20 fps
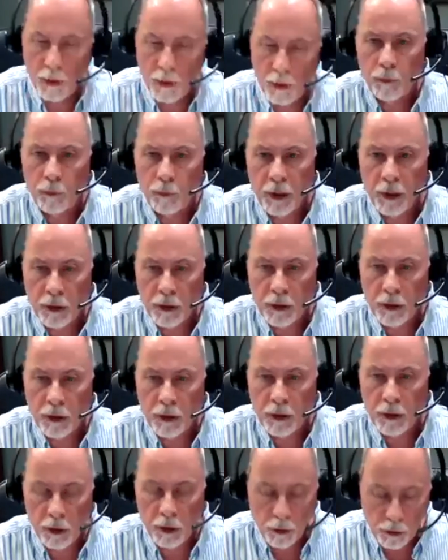of the
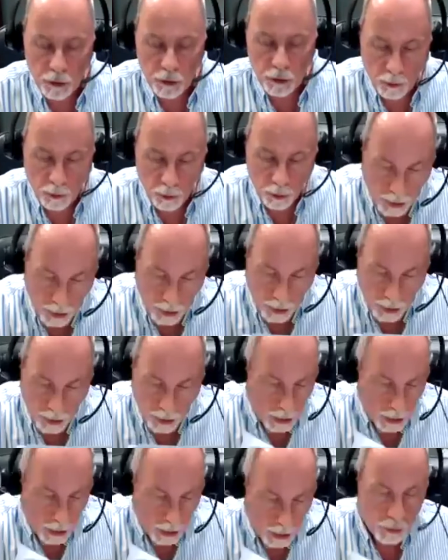prisoners that were on
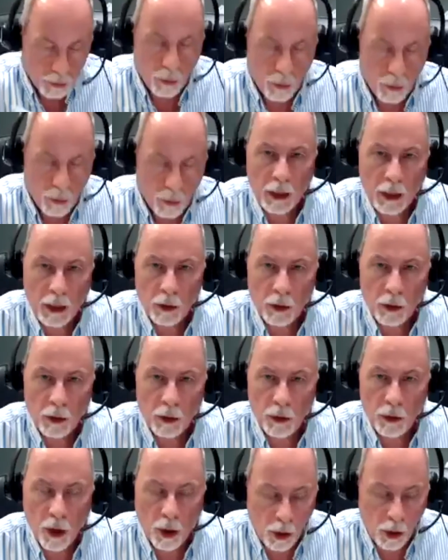the cross so
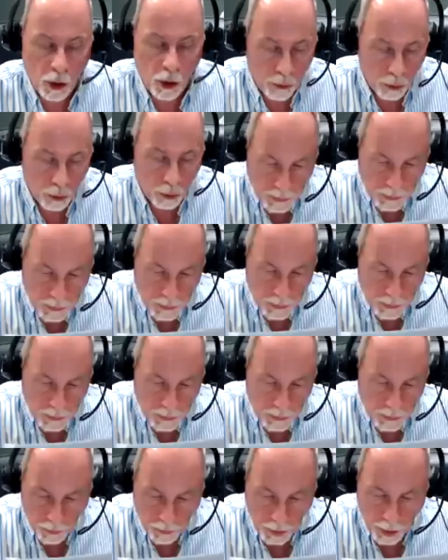they could no longer
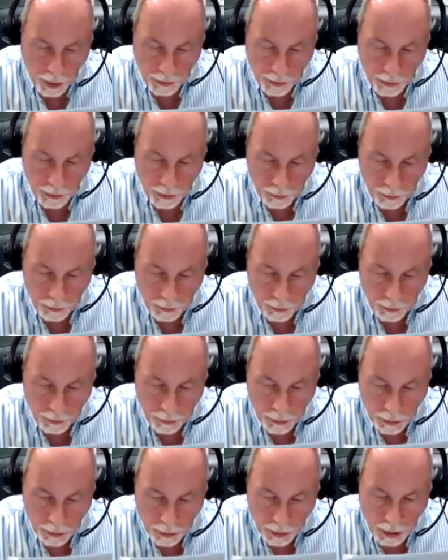lift themselves upon
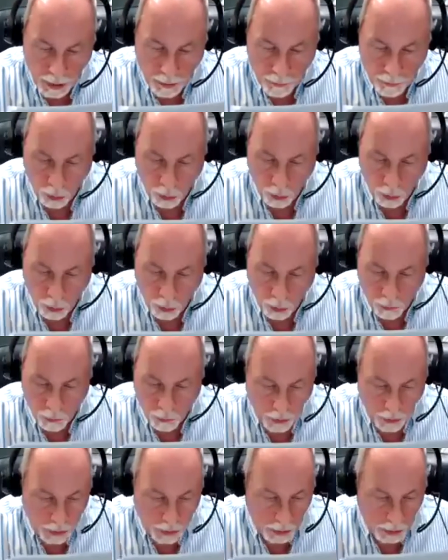up on
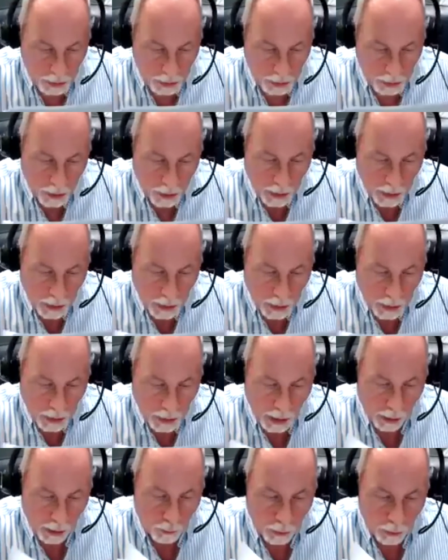in order to breathe
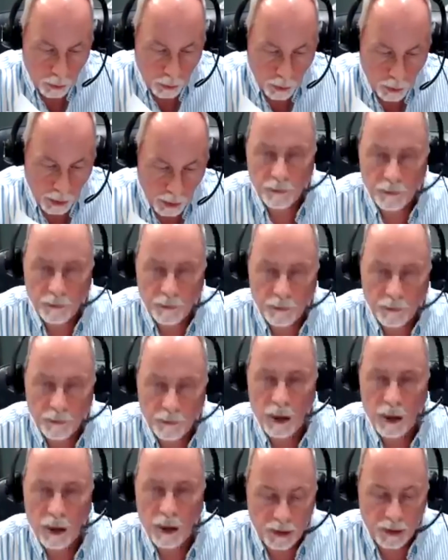and would quickly
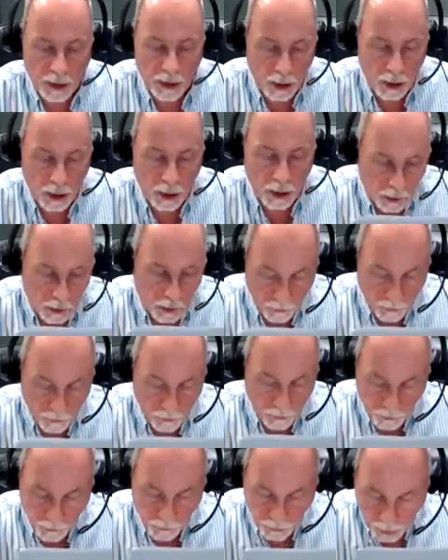come to
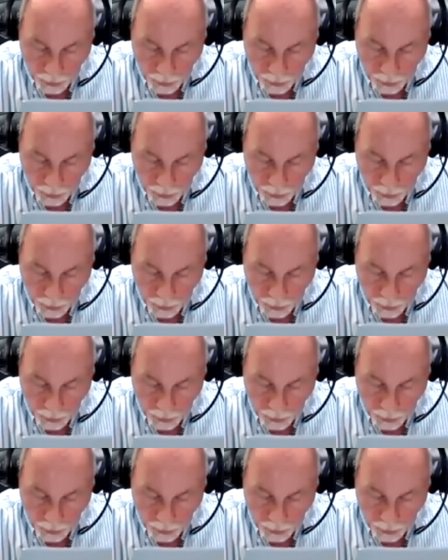suffocation.